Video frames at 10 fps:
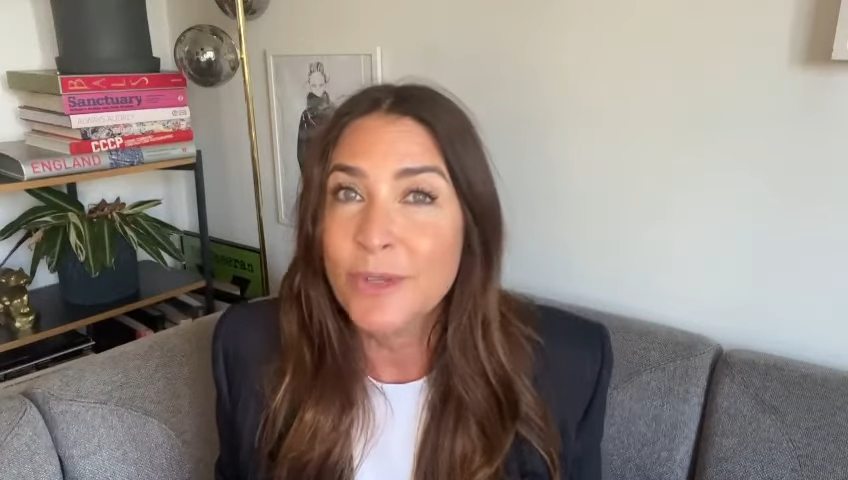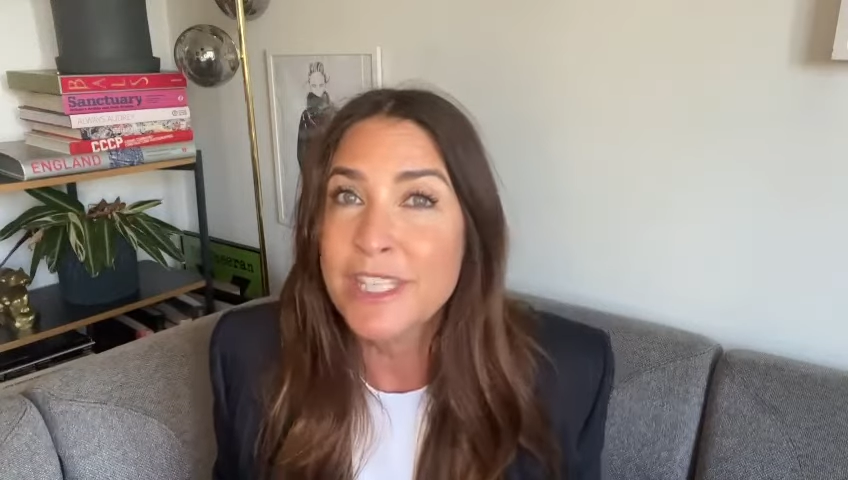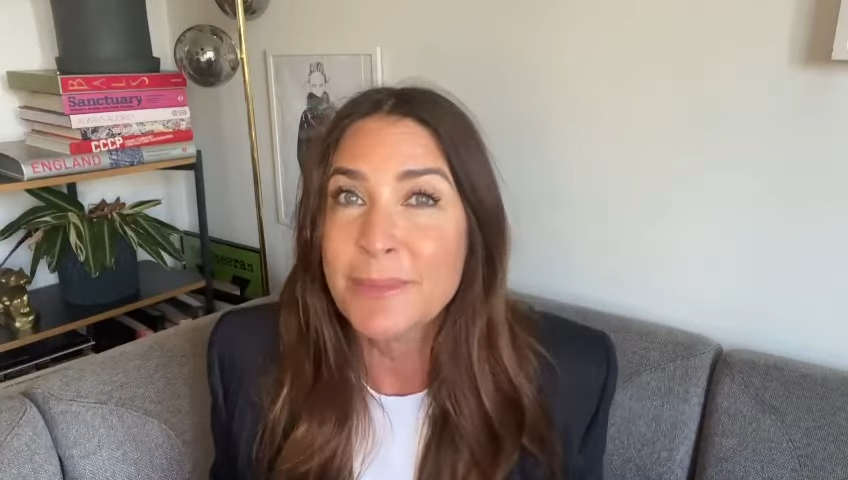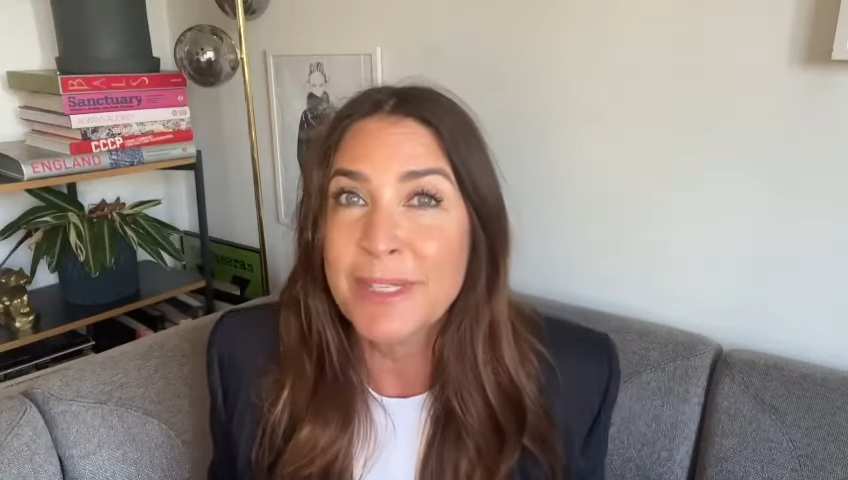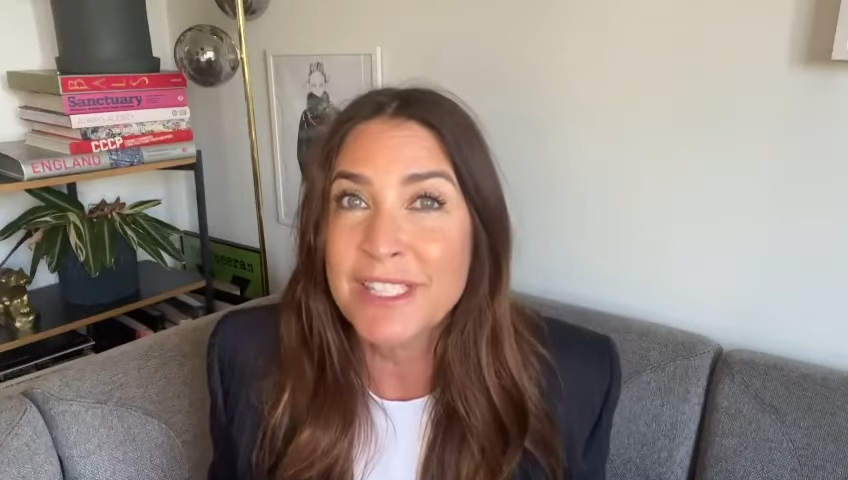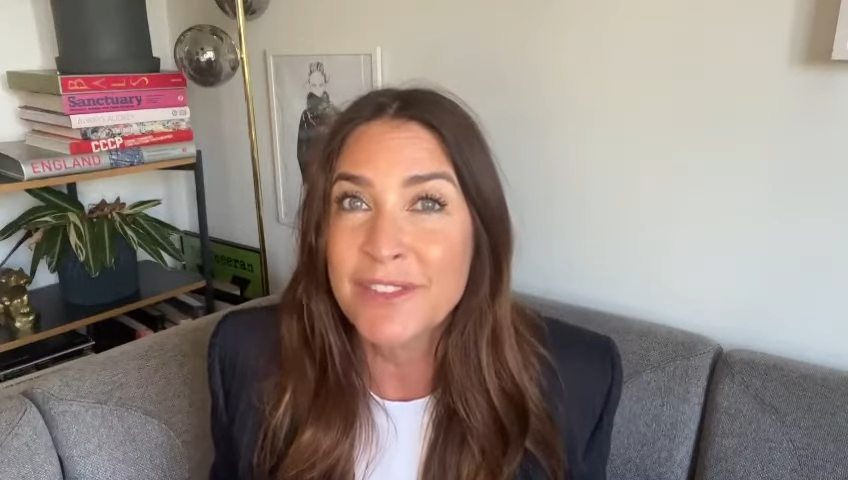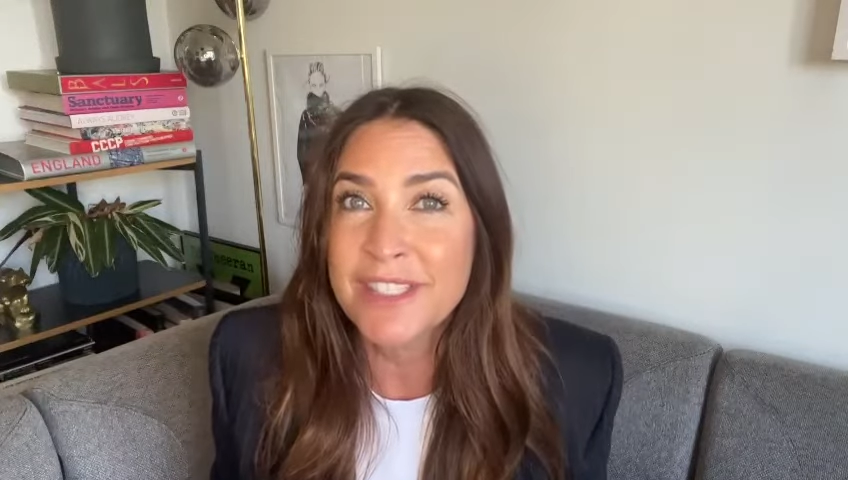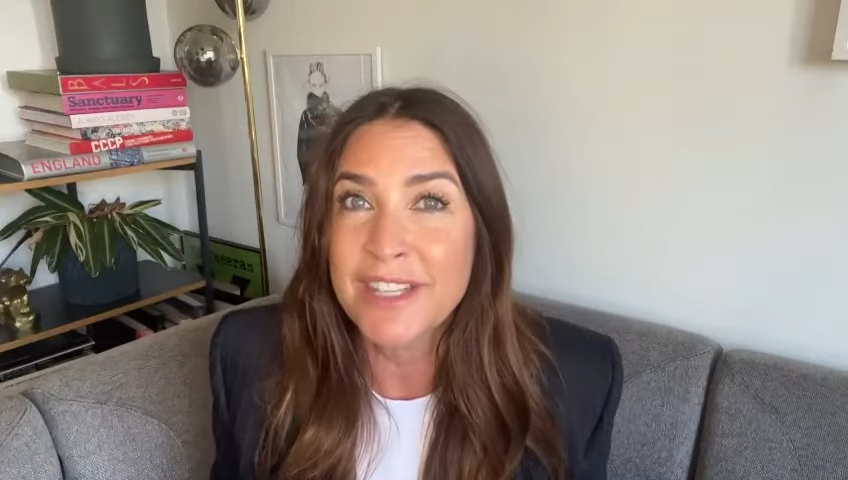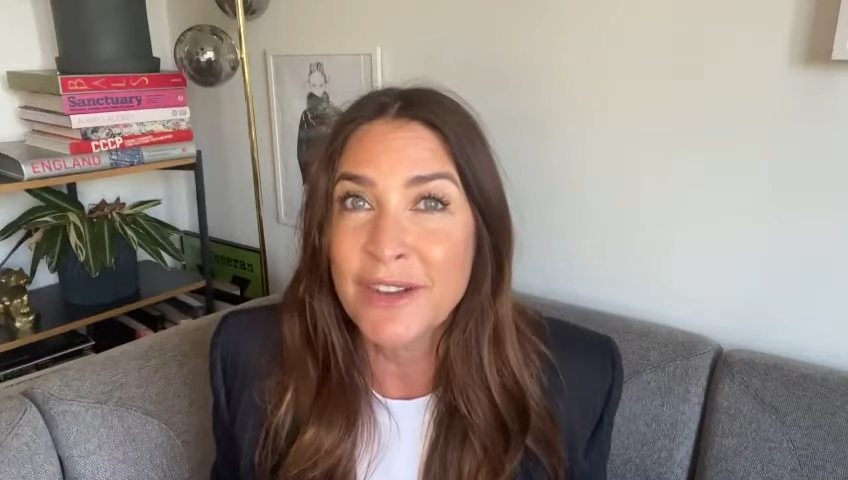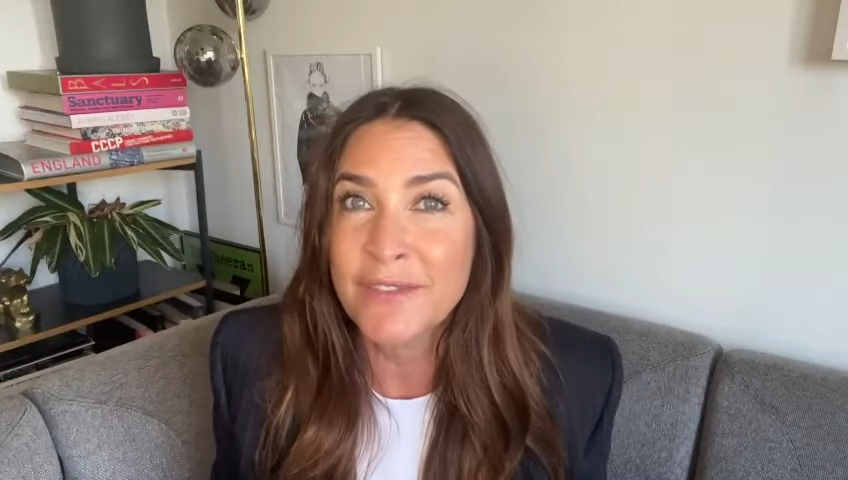as expensive as
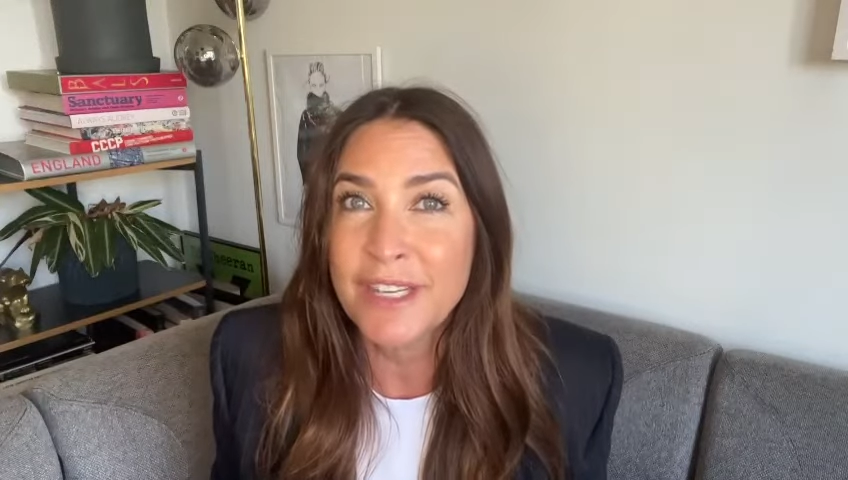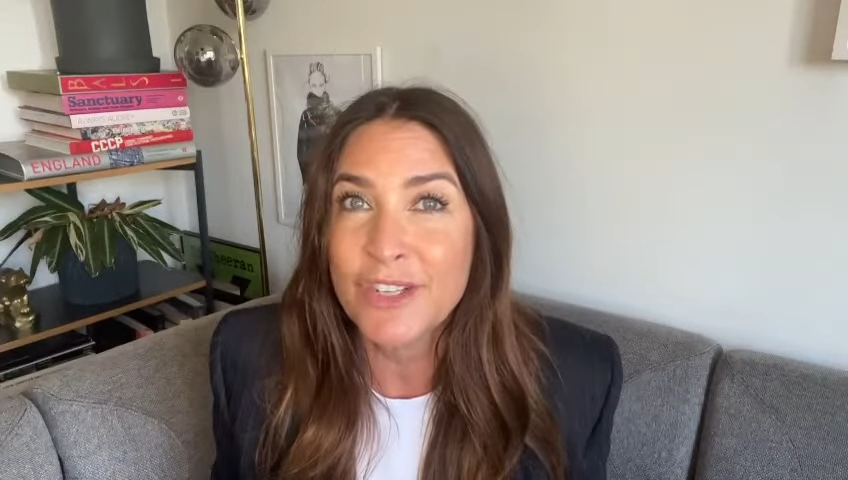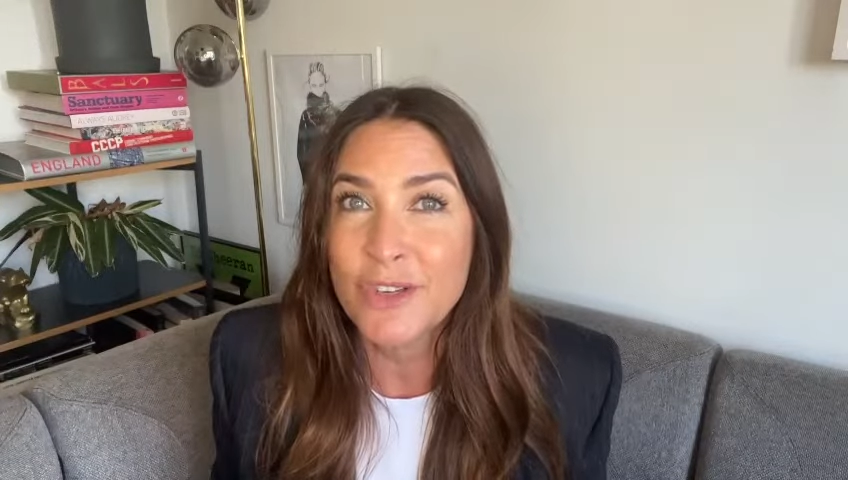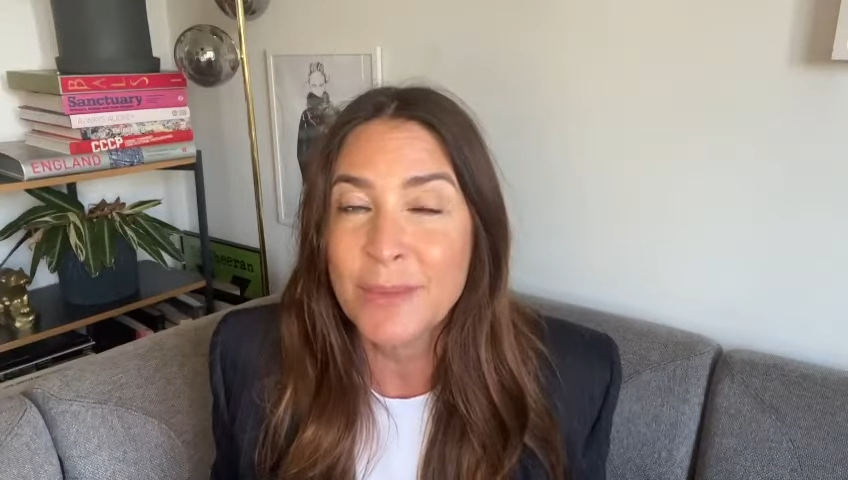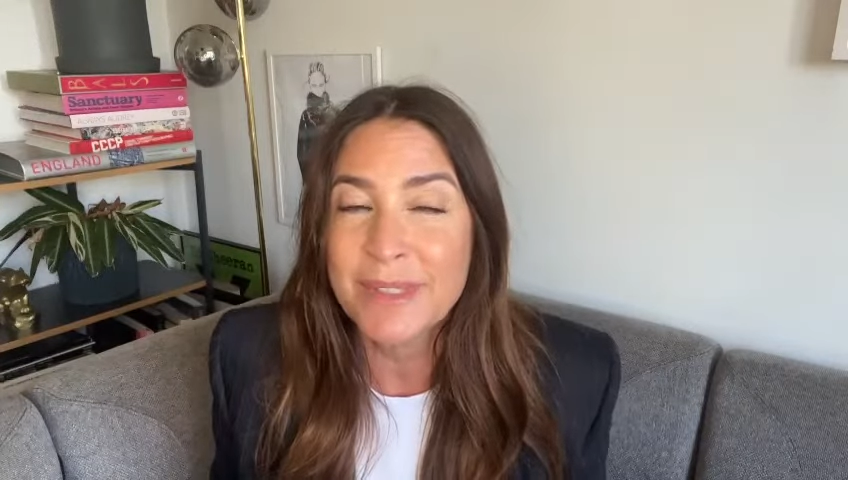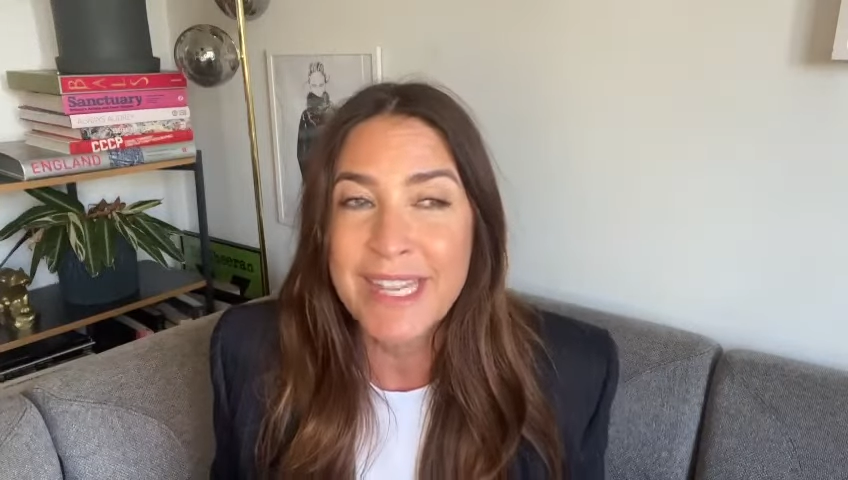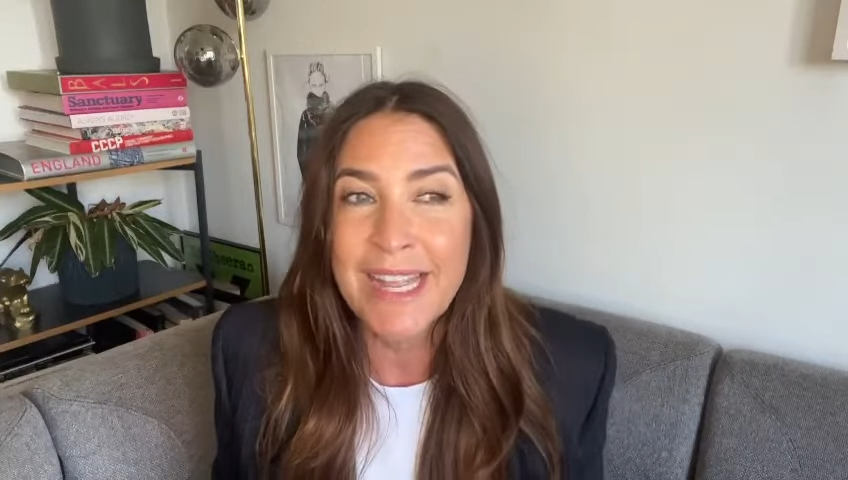the I V drips,